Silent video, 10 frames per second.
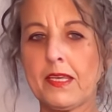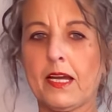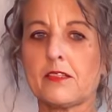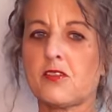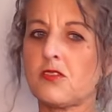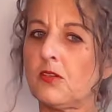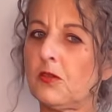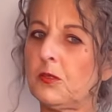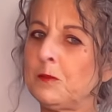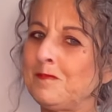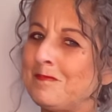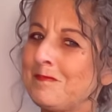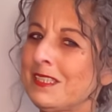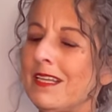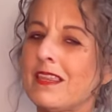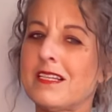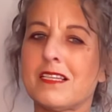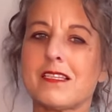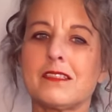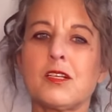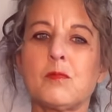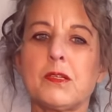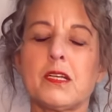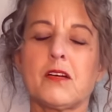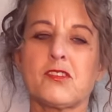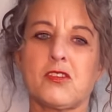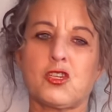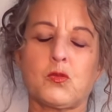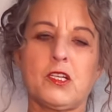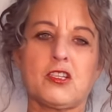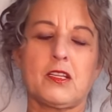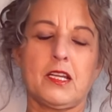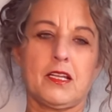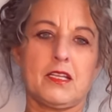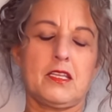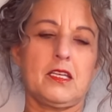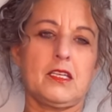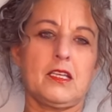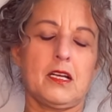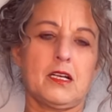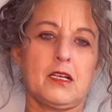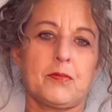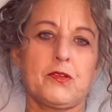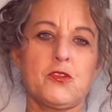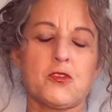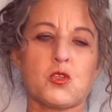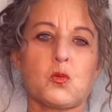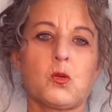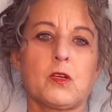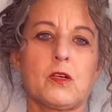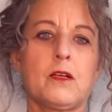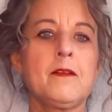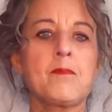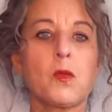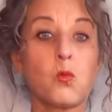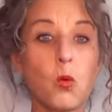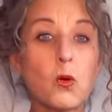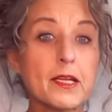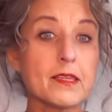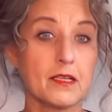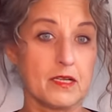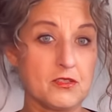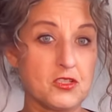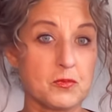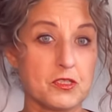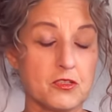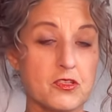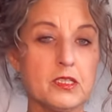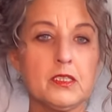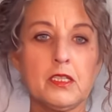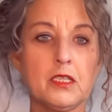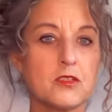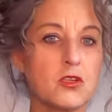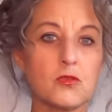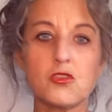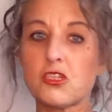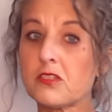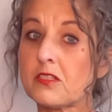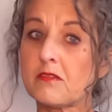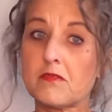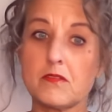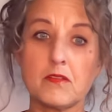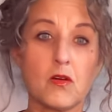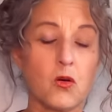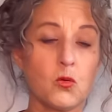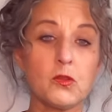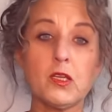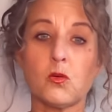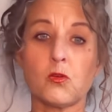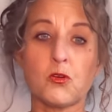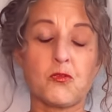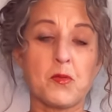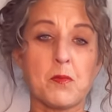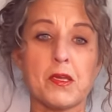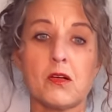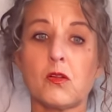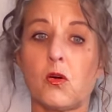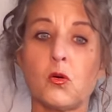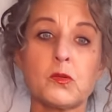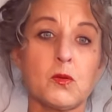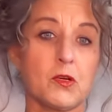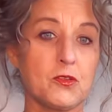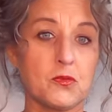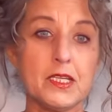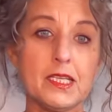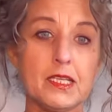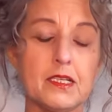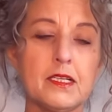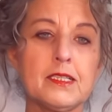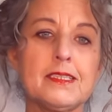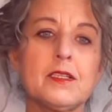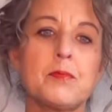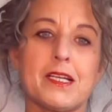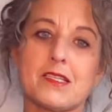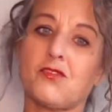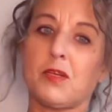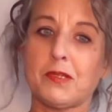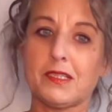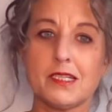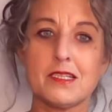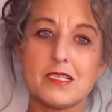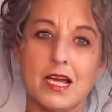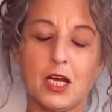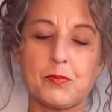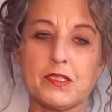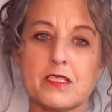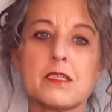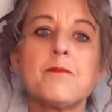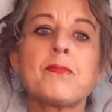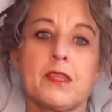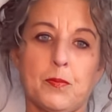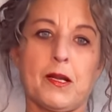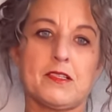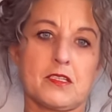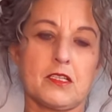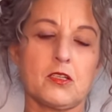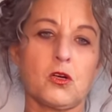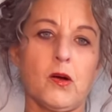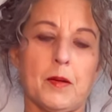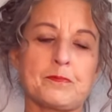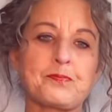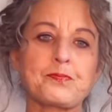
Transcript: And so this is a little bit of the situation that the producers were warning their customers, don't just only order from the mill only what you need, because if something like this happens, the price is going to go up.